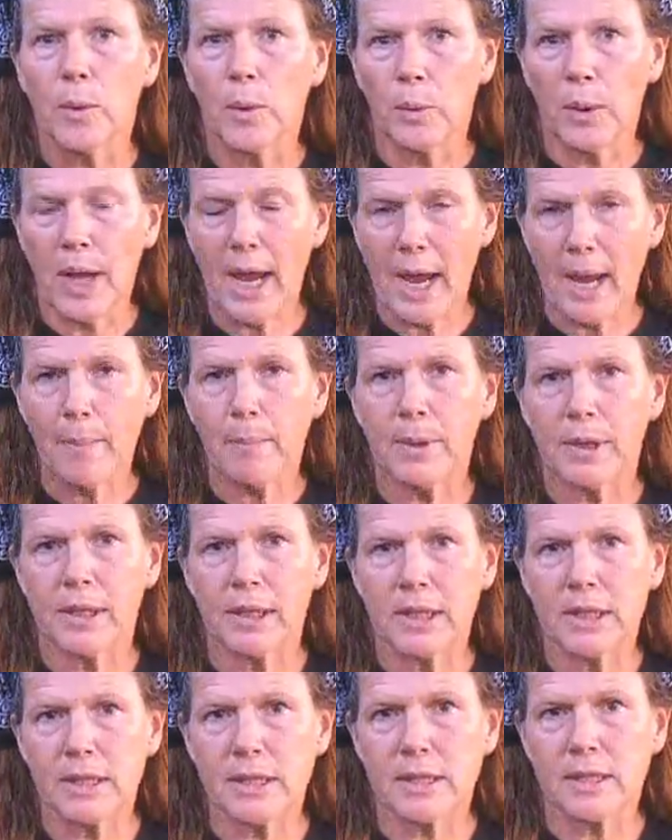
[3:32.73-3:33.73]
What will
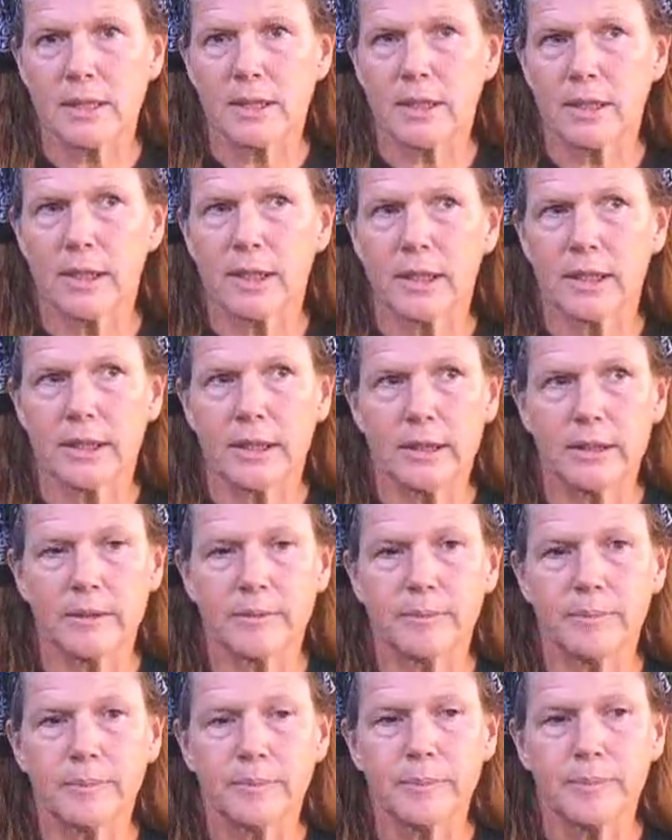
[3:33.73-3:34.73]
happen is, in,
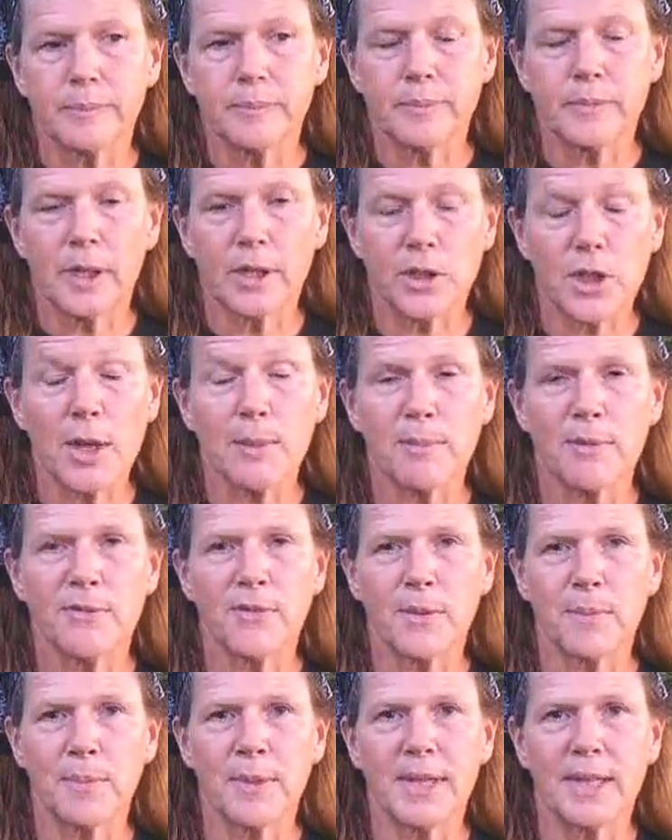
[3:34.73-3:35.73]
on top
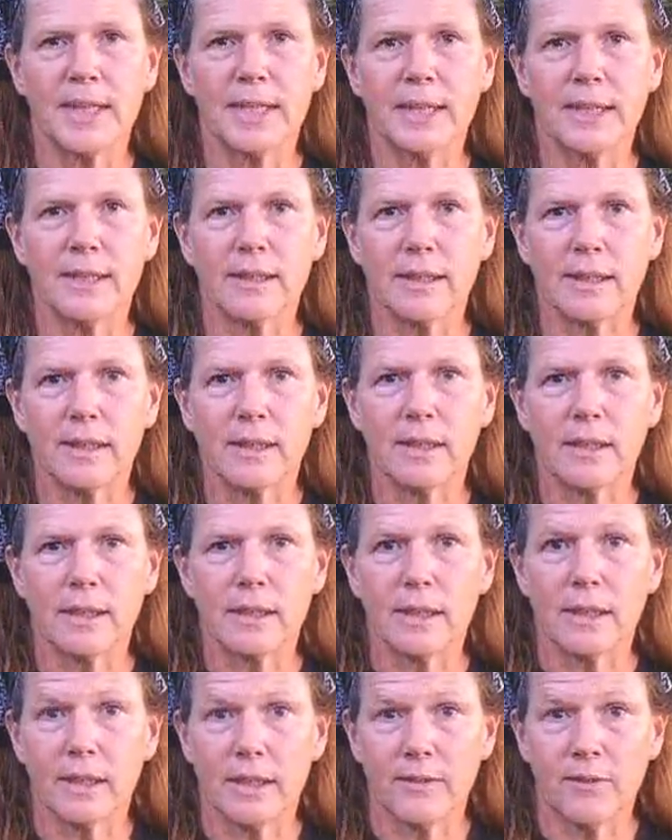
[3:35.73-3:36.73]
of it being
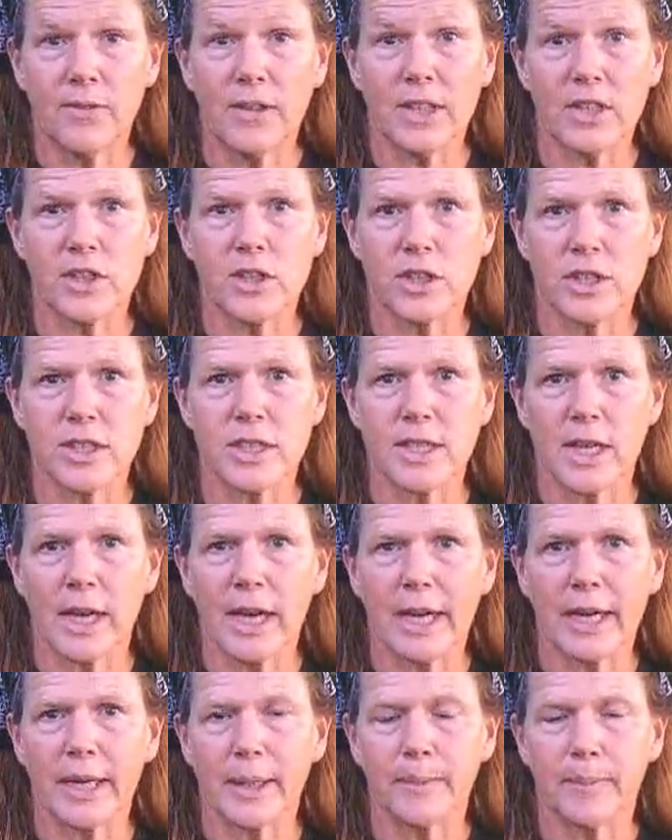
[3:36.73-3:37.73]
an infectious
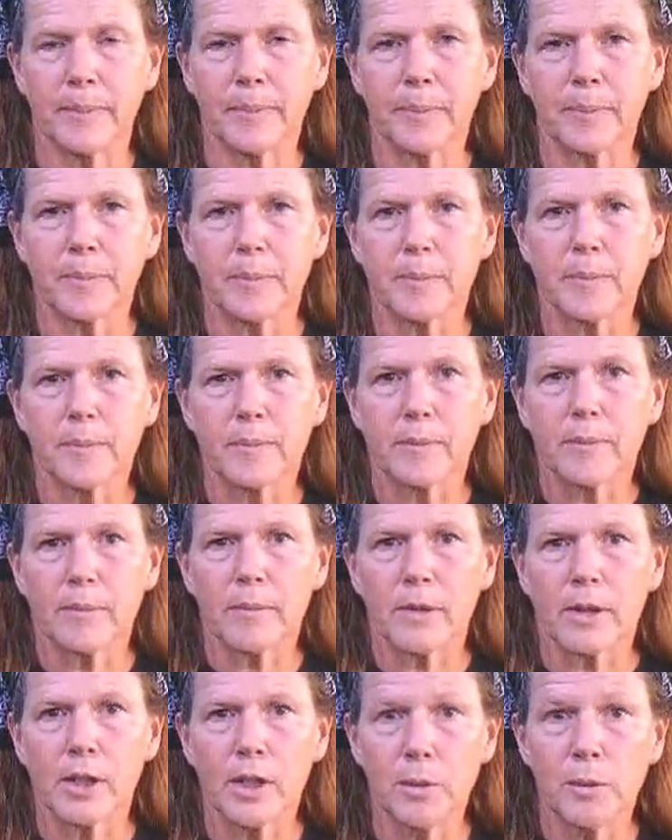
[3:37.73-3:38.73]
item,
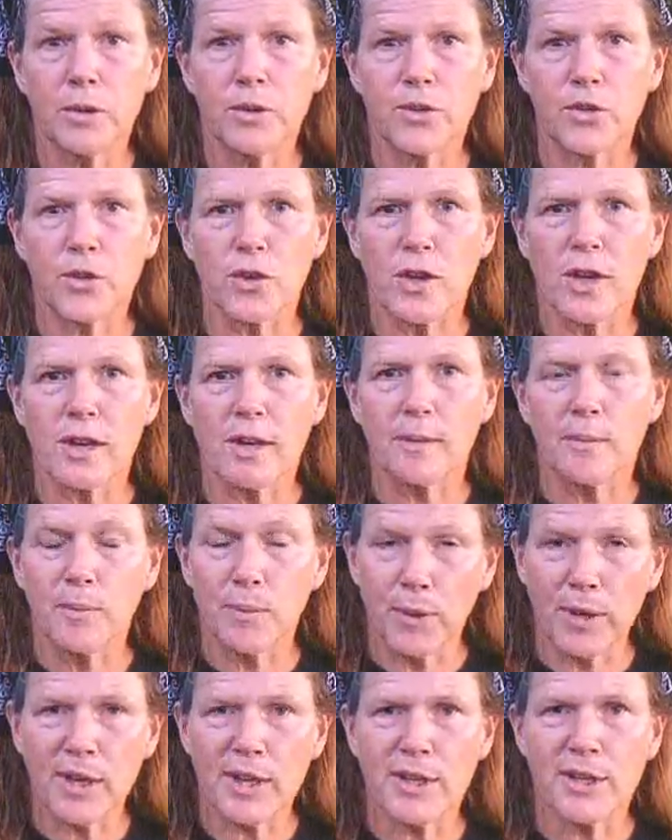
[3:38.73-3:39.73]
you would draw
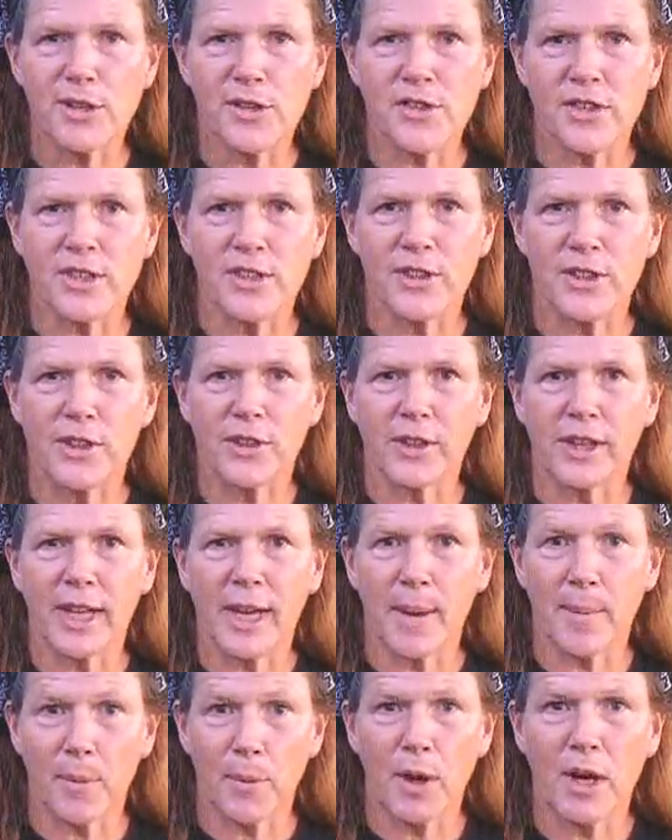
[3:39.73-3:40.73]
predators into your
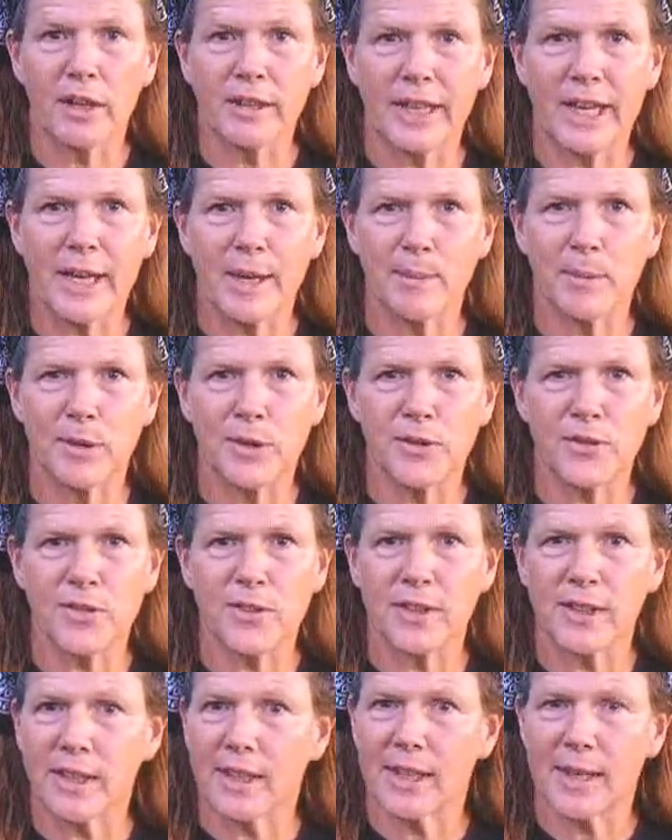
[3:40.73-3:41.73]
camp, wild animals,
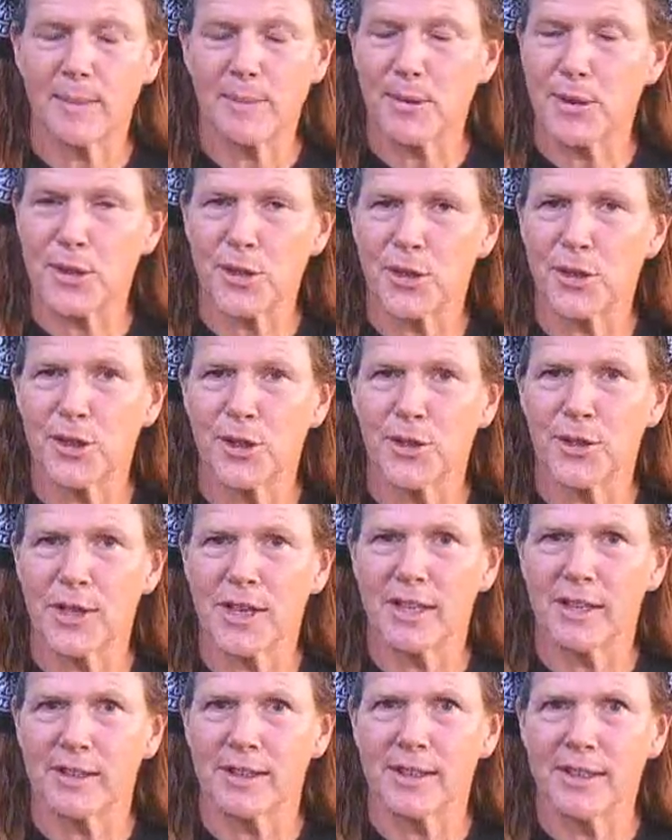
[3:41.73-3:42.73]
and I'm sure you're
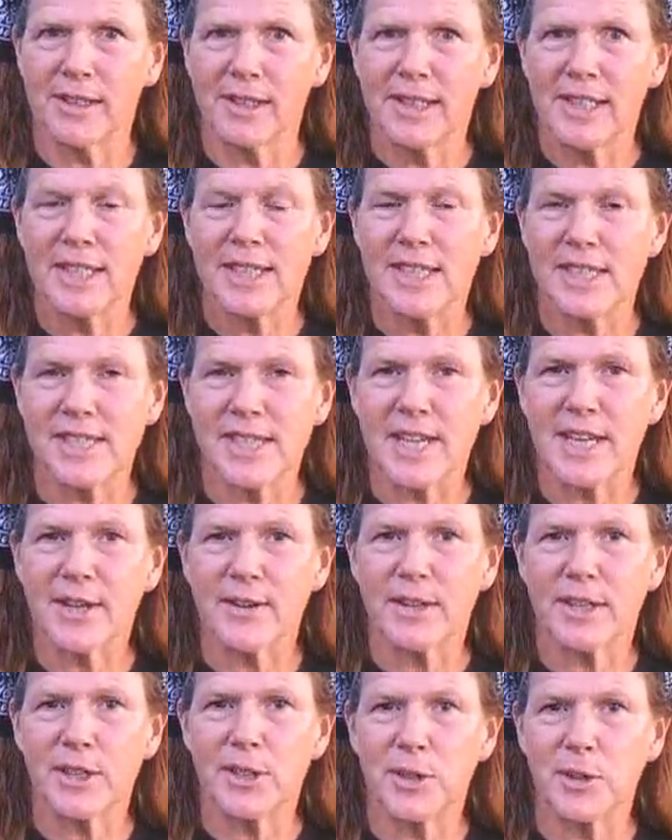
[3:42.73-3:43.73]
not
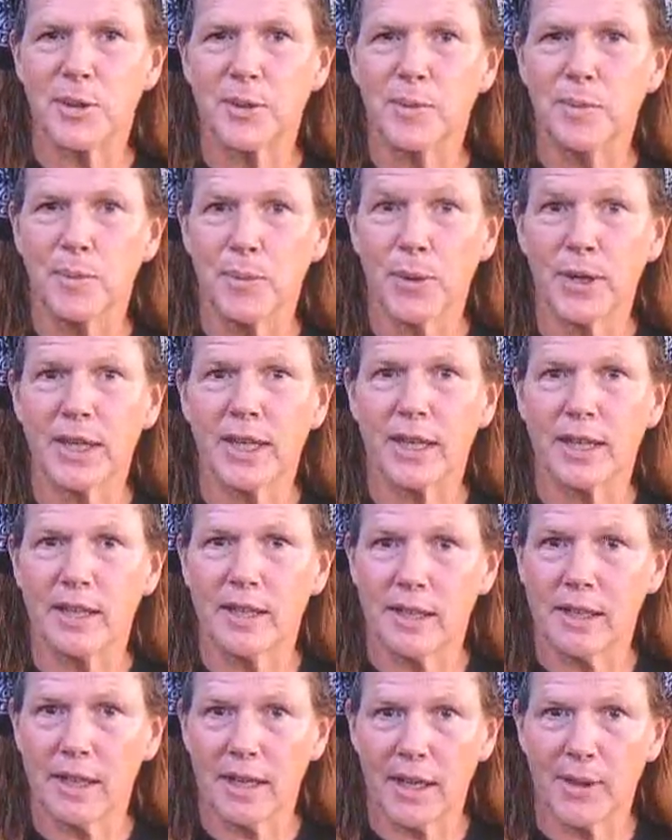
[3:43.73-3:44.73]
desiring to bring
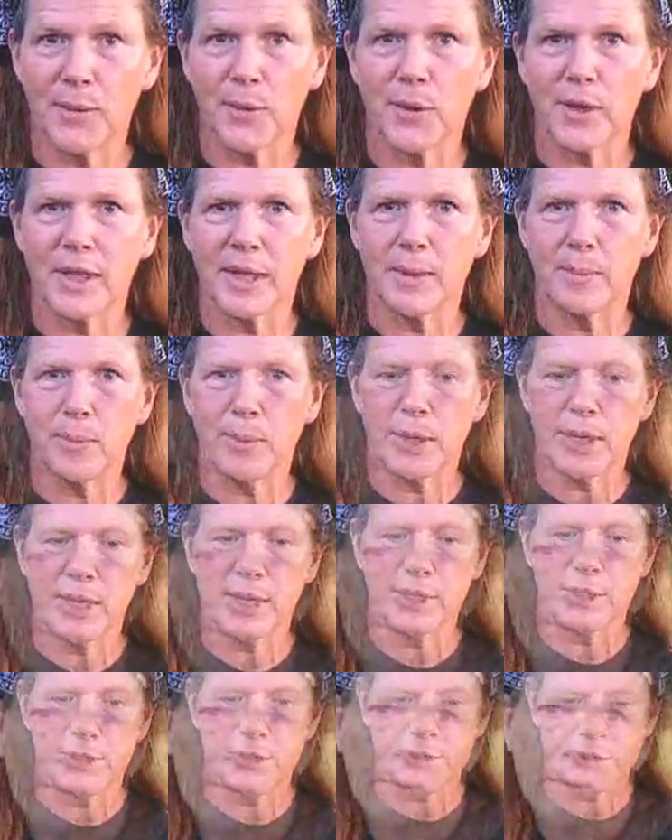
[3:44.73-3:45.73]
in unwanted
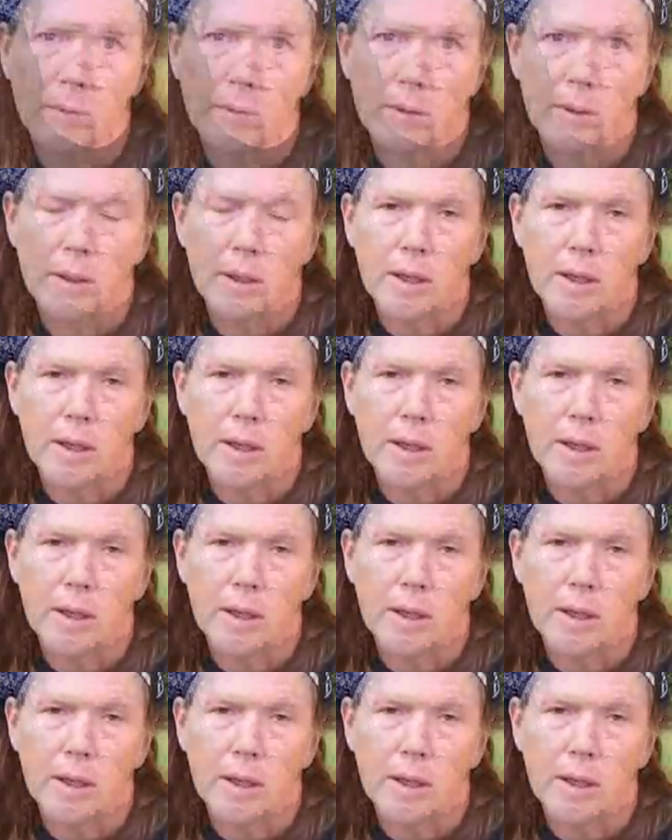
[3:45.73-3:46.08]
predators.